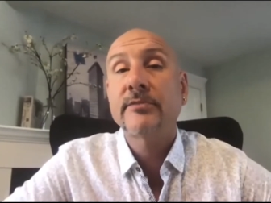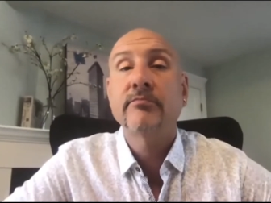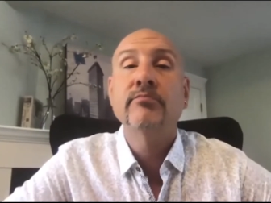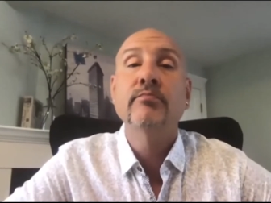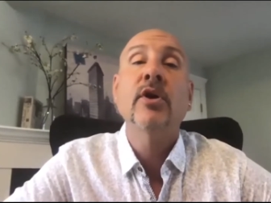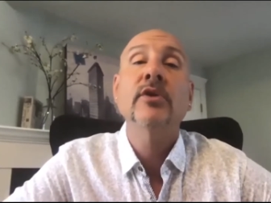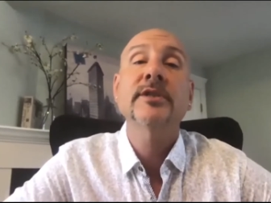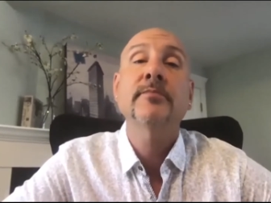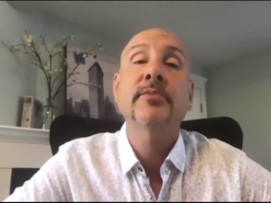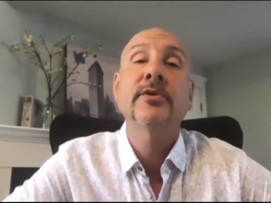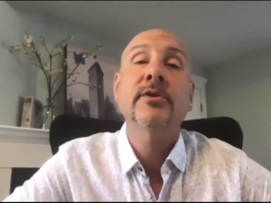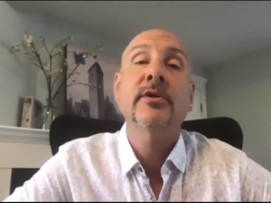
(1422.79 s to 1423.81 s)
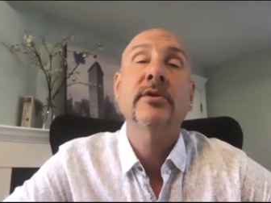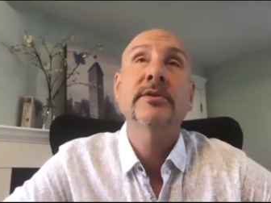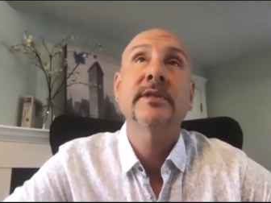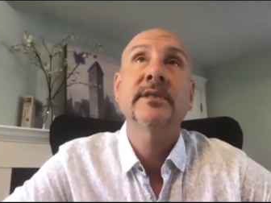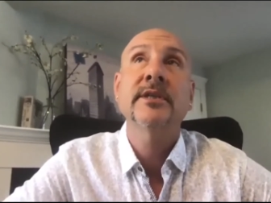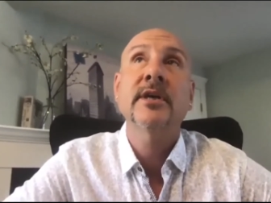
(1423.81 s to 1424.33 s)
multiple
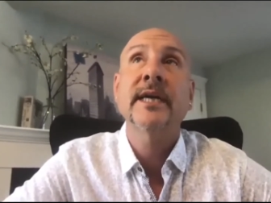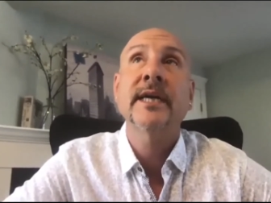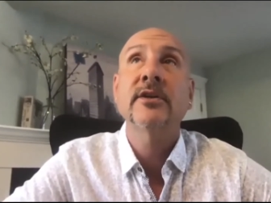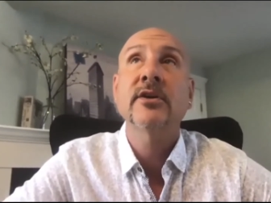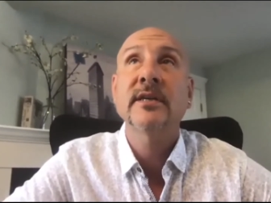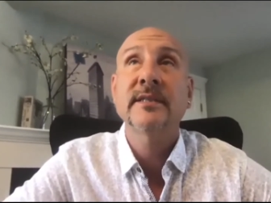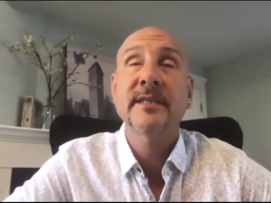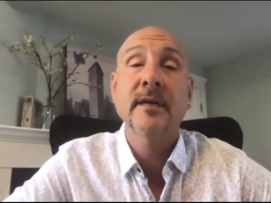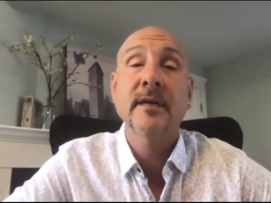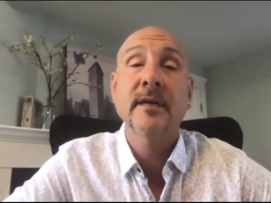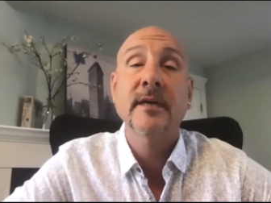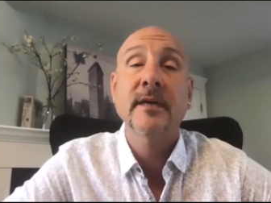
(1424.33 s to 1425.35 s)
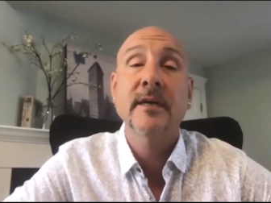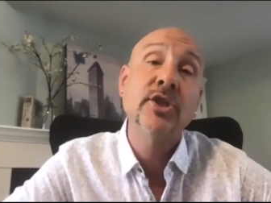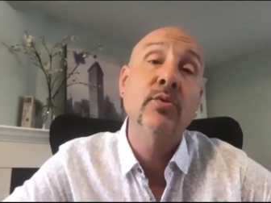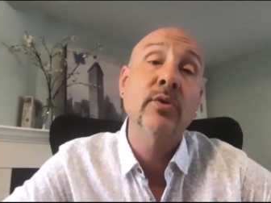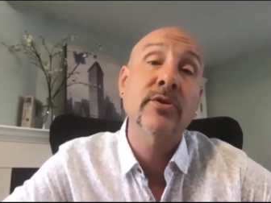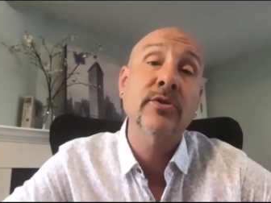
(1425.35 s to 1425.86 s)
design concepts like
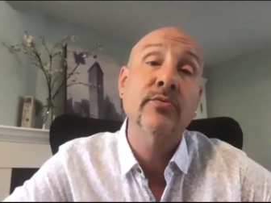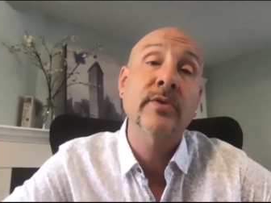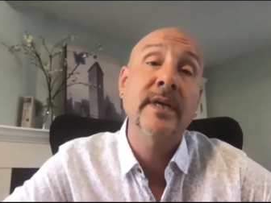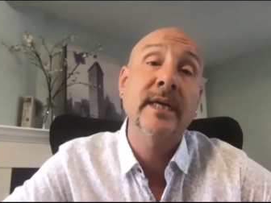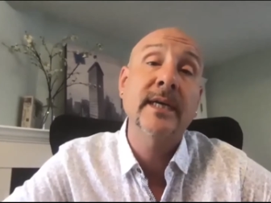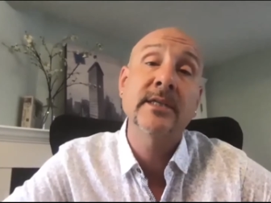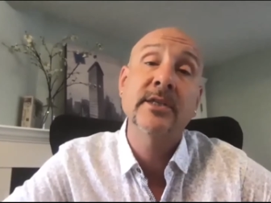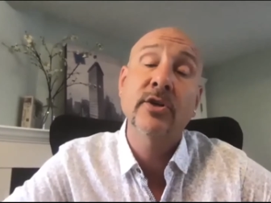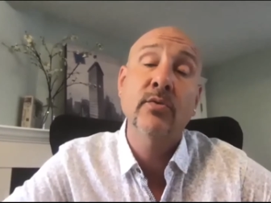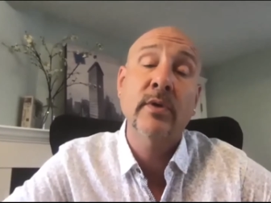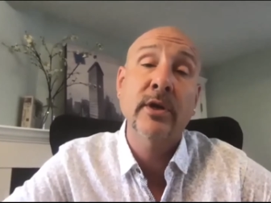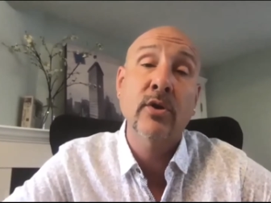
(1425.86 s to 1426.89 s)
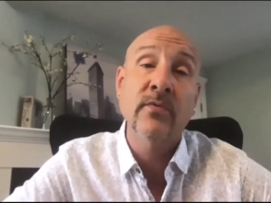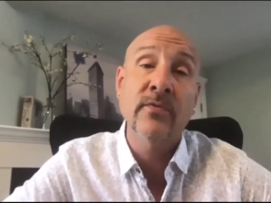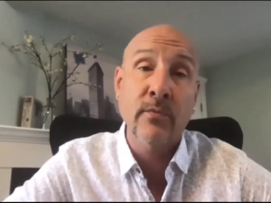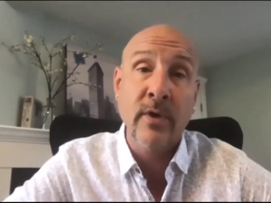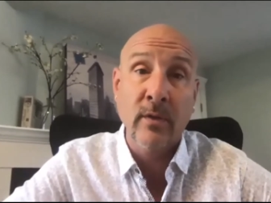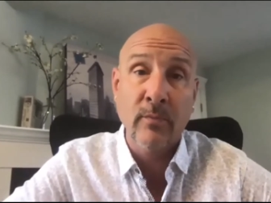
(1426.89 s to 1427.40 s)
two or three because you don't want to
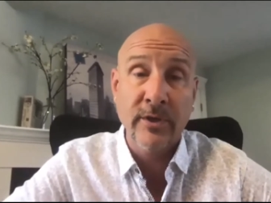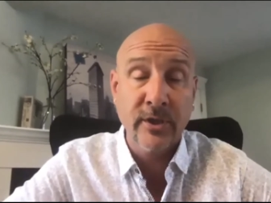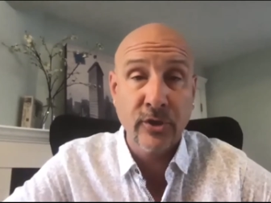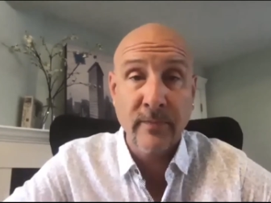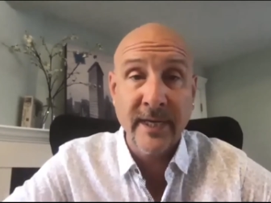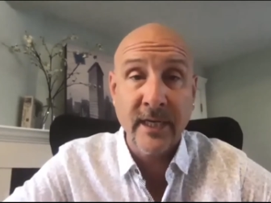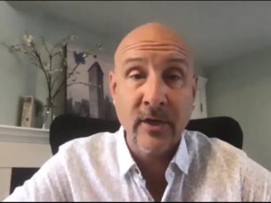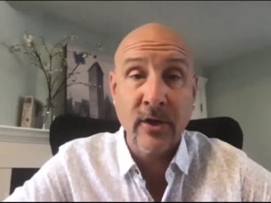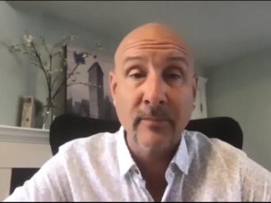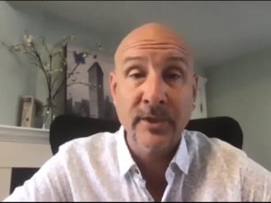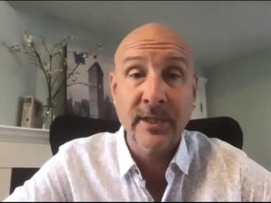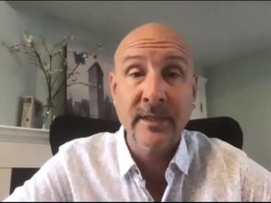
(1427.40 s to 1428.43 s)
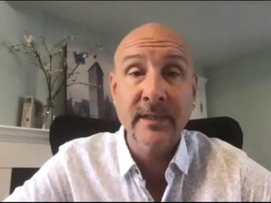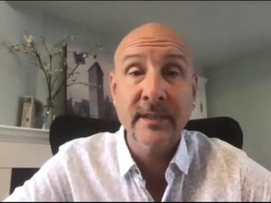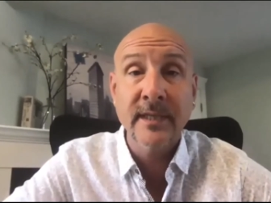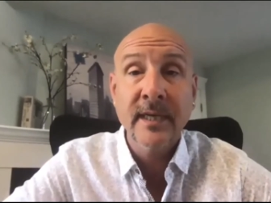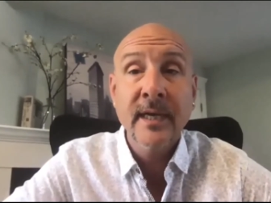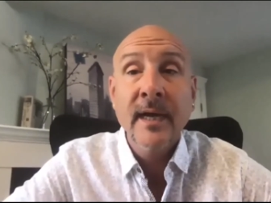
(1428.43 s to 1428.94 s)
overwhelm with too many options
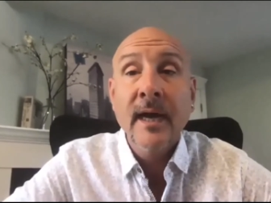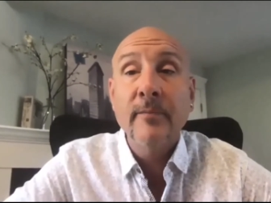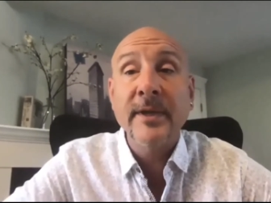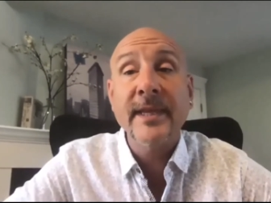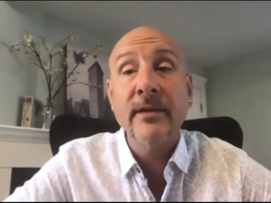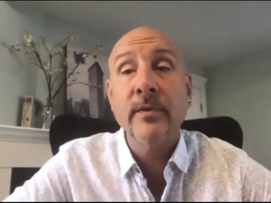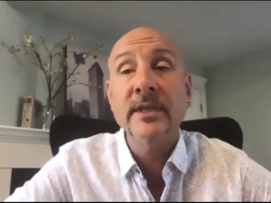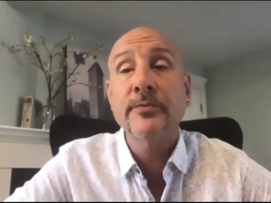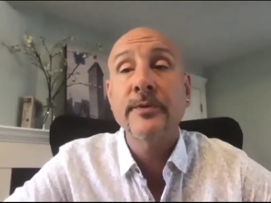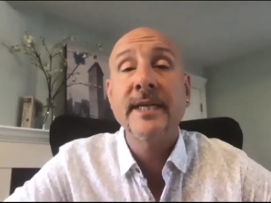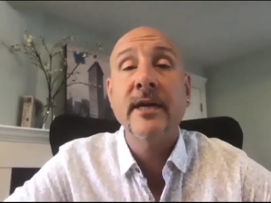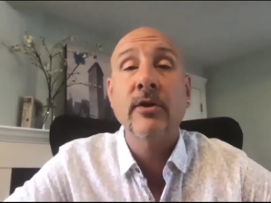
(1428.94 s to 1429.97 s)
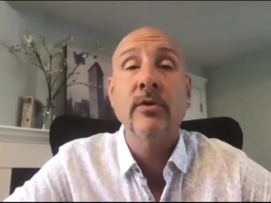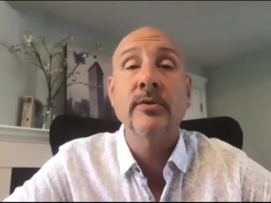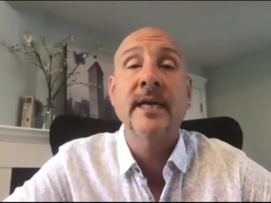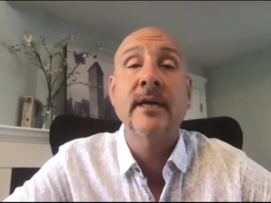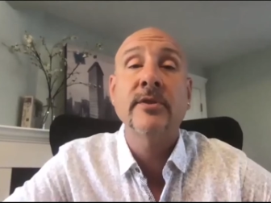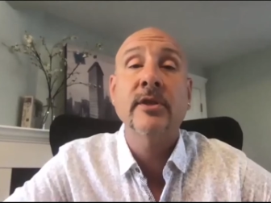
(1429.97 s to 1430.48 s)
but then once we narrow
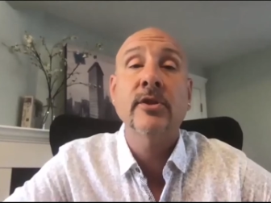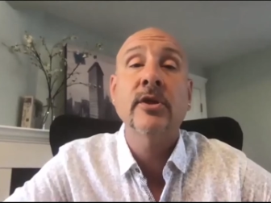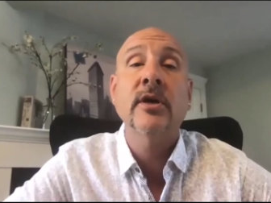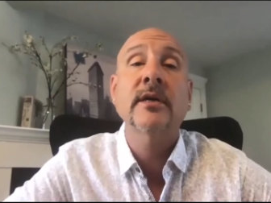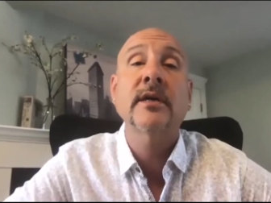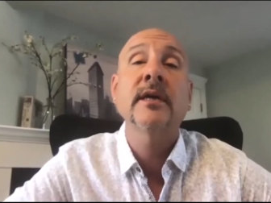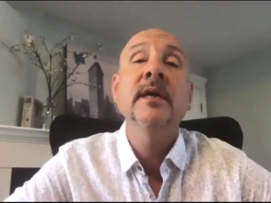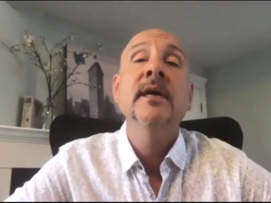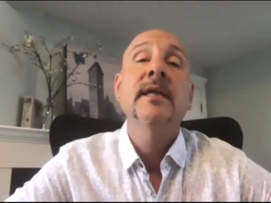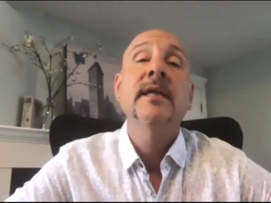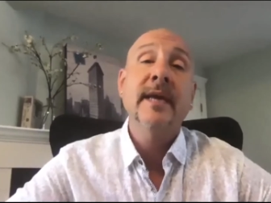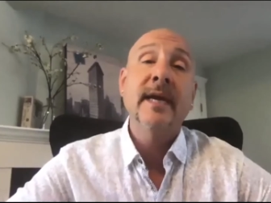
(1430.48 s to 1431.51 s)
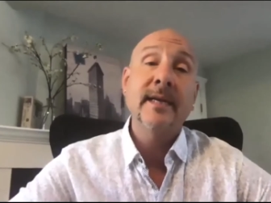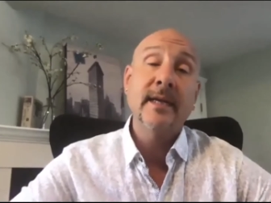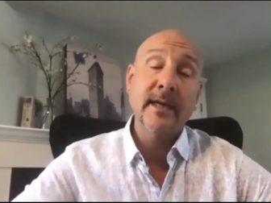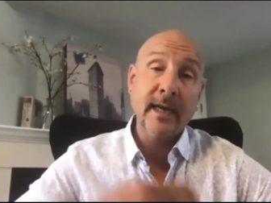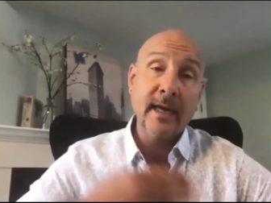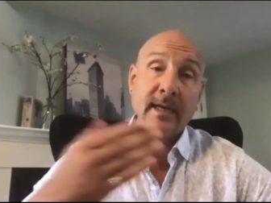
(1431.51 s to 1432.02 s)
down the look then
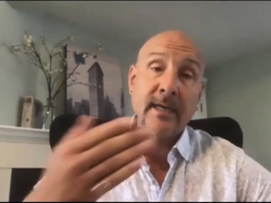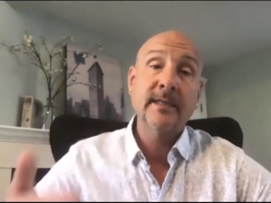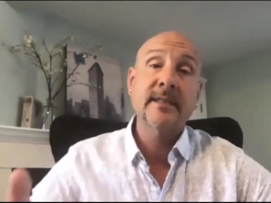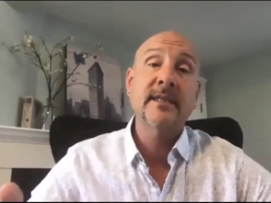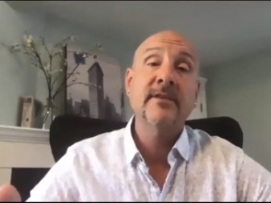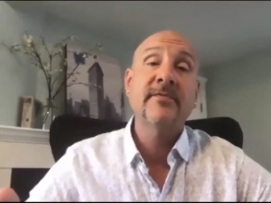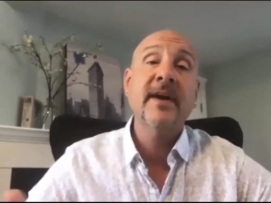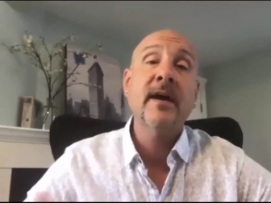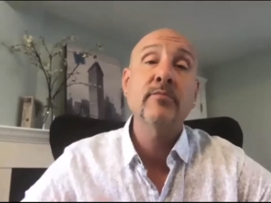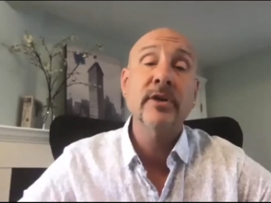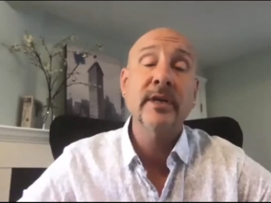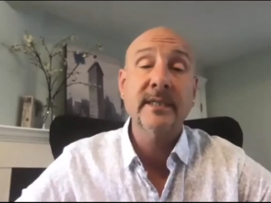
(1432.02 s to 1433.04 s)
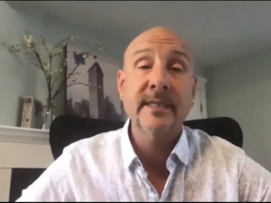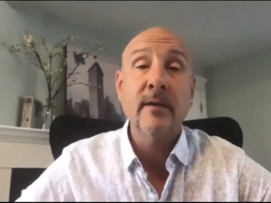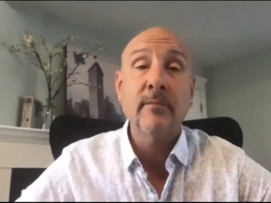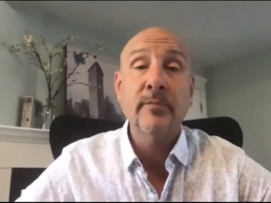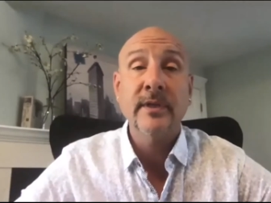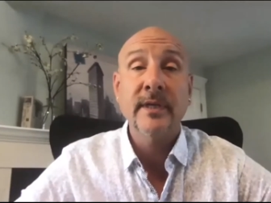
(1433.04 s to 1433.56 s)
again, it's the fabric
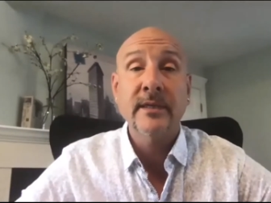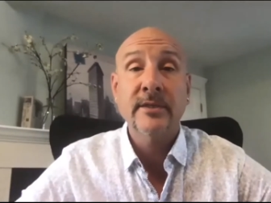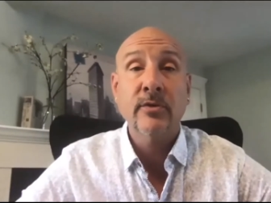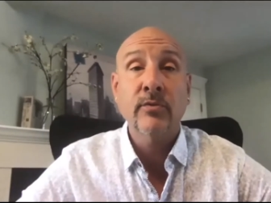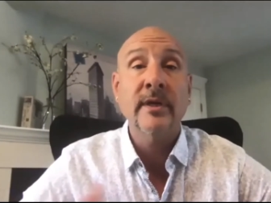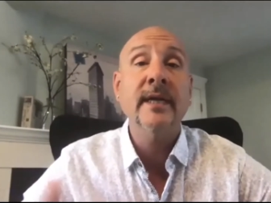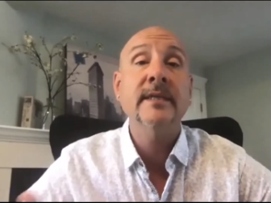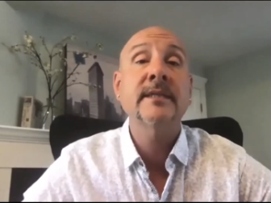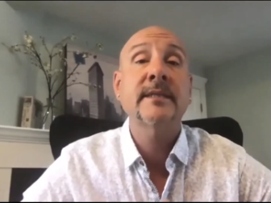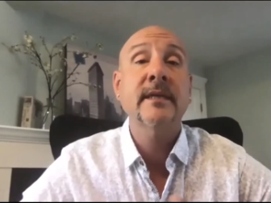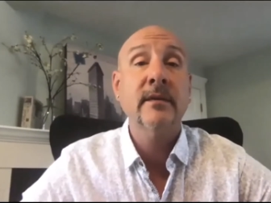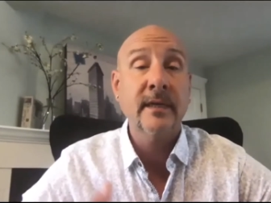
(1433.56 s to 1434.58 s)
sampling. So we'll get, so,